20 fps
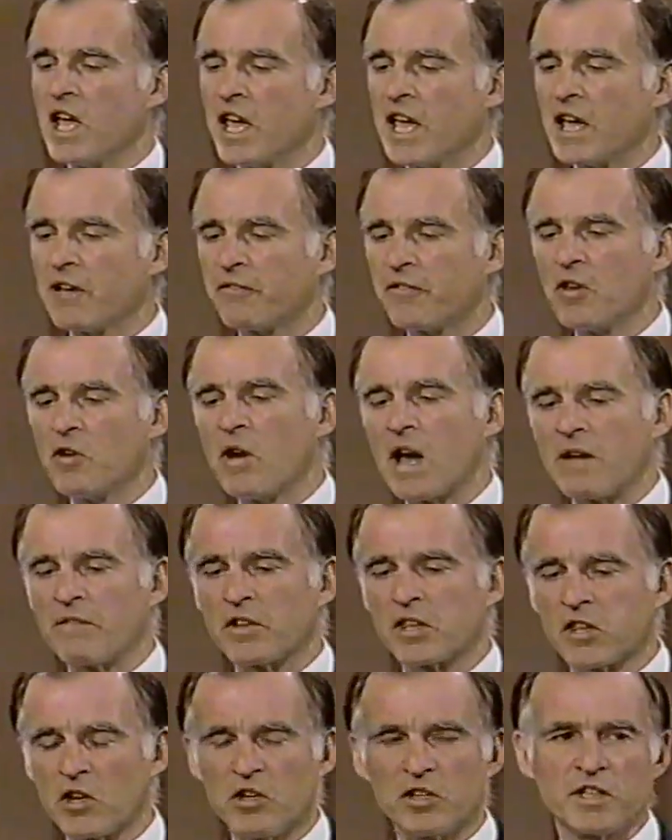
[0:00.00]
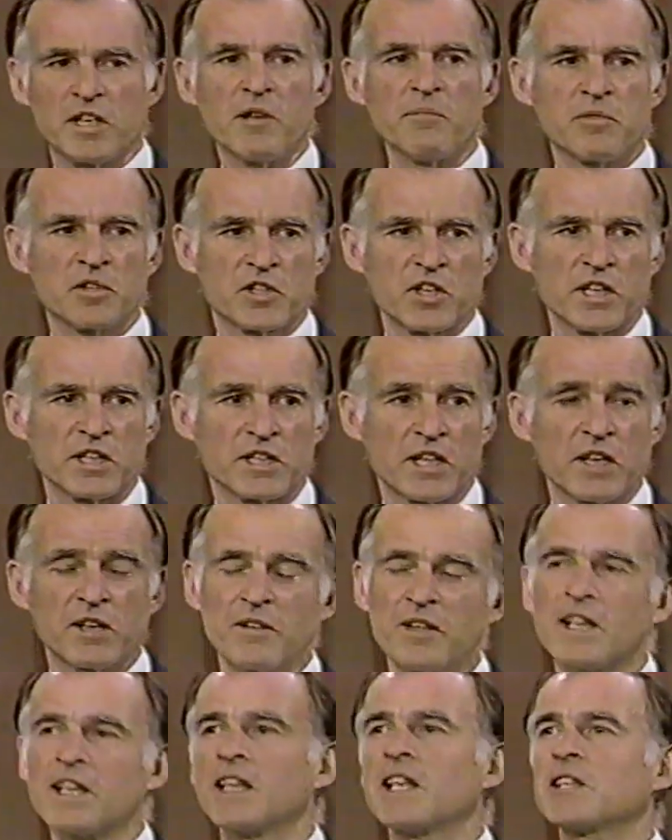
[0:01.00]
If you have a 13%,
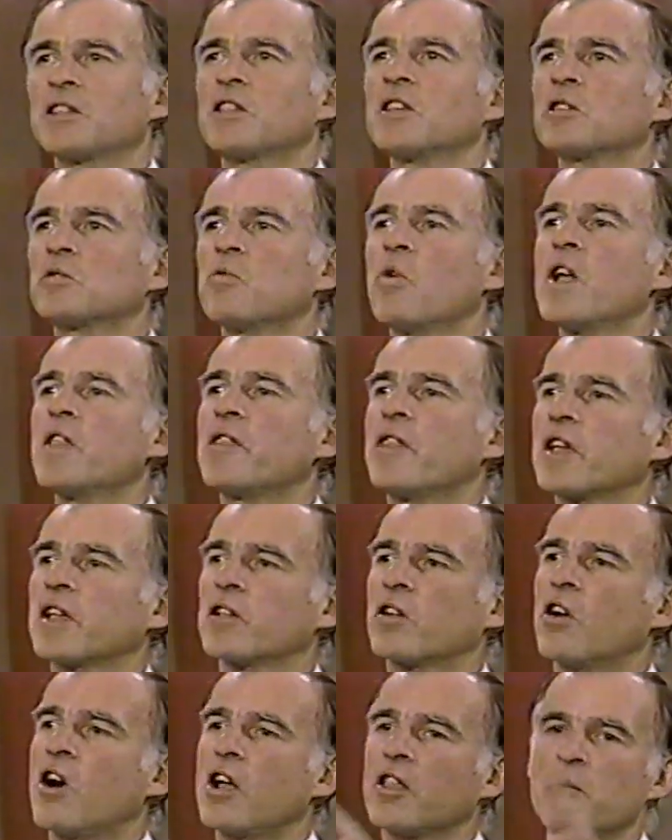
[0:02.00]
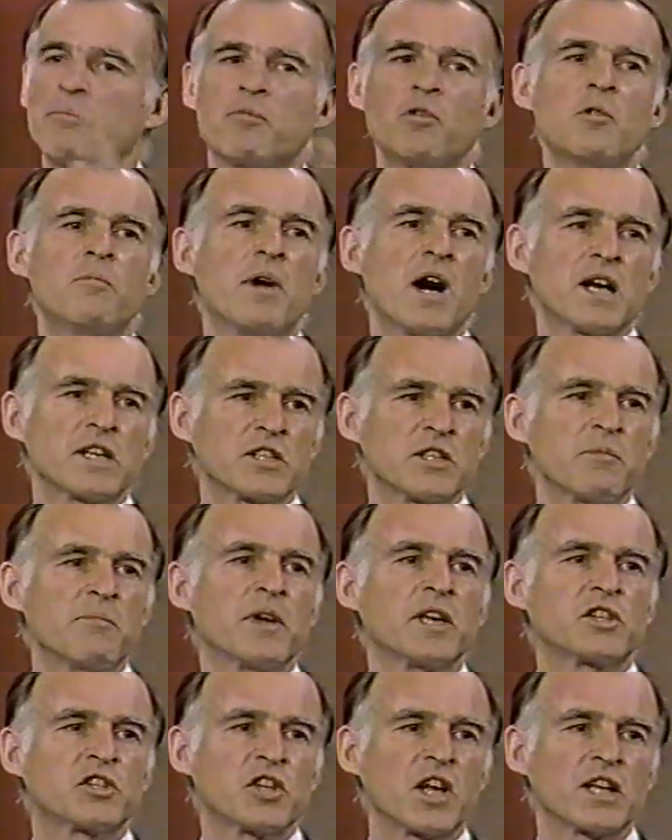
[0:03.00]
uh, there's one thing that all the poobahs and the
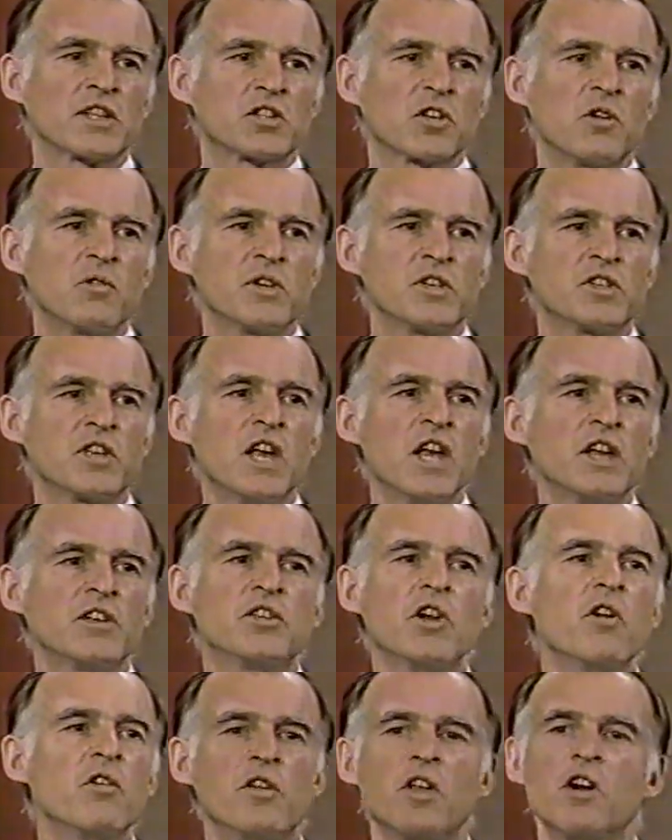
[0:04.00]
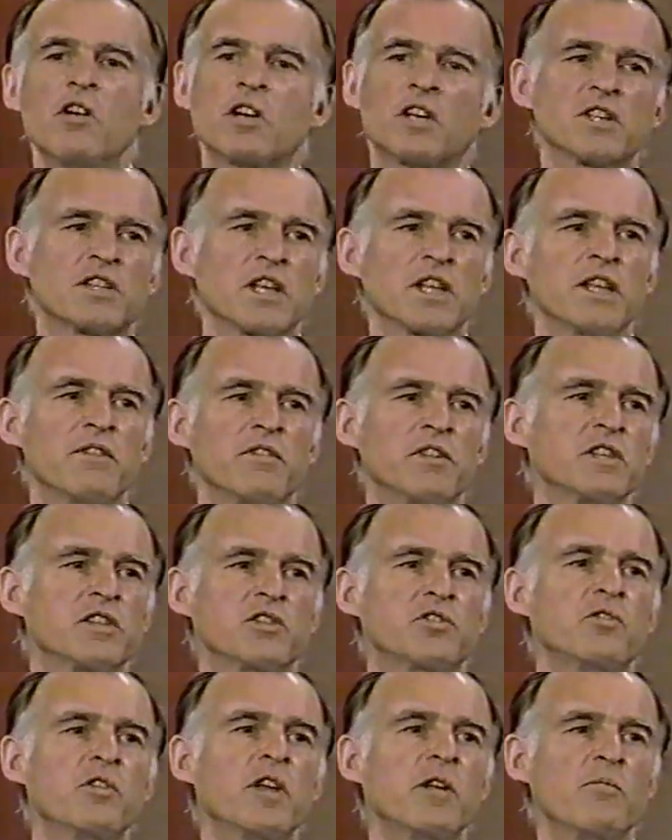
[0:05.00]
big shots always don't know because they live in this
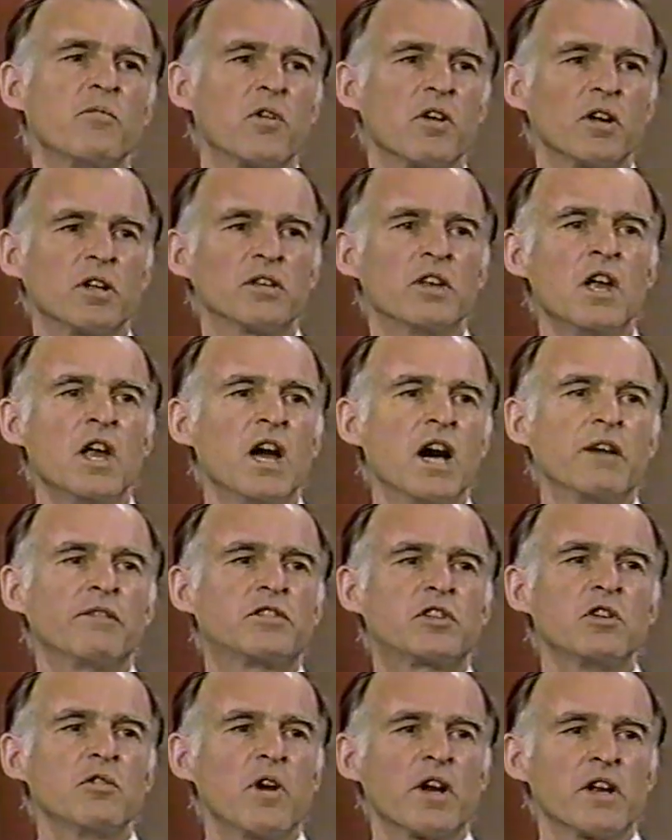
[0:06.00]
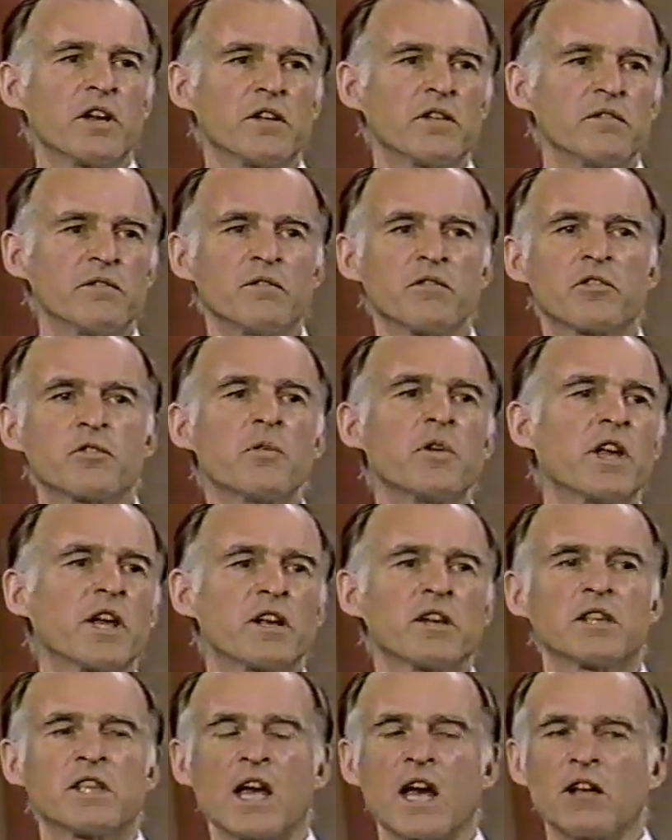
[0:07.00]
dream world of 200 and
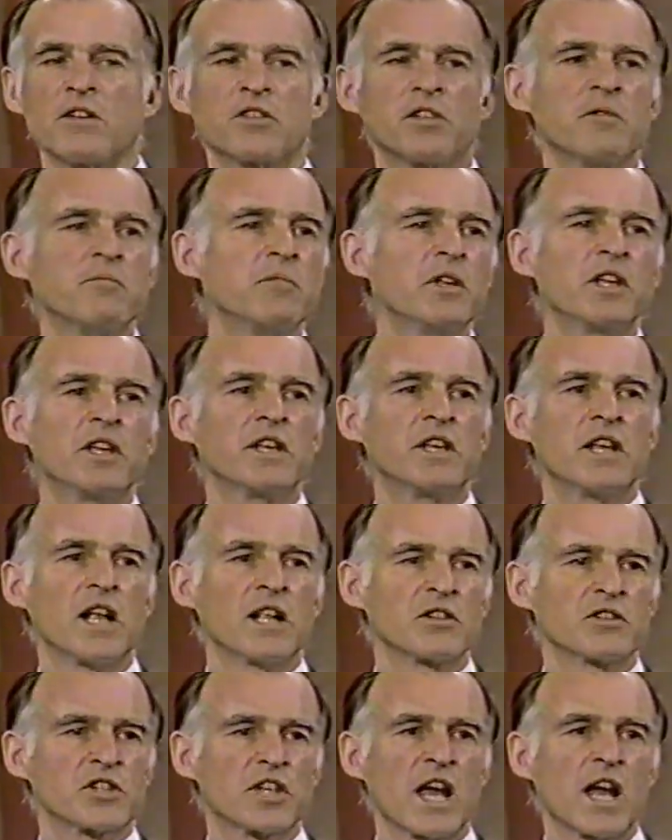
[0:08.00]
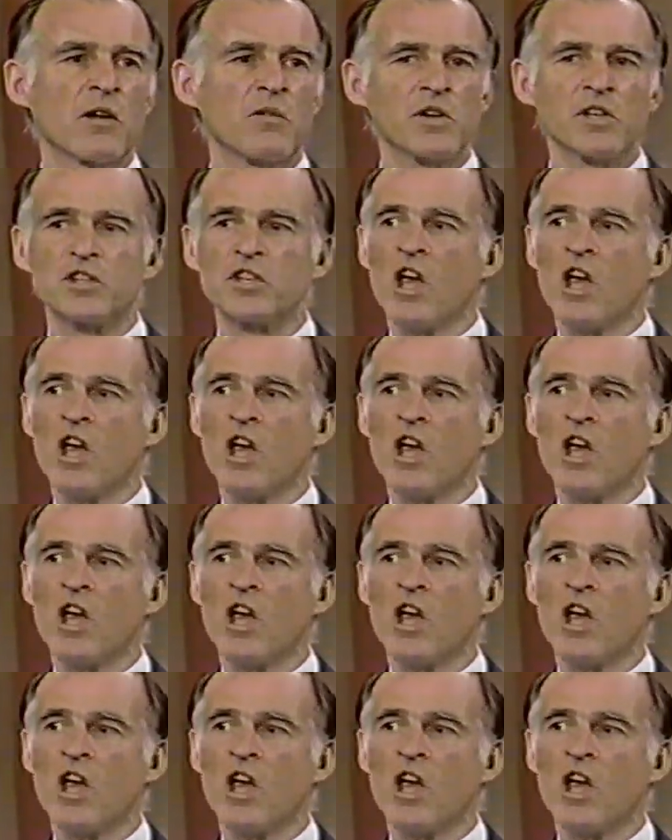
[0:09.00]
300,000 and million dollar salaries.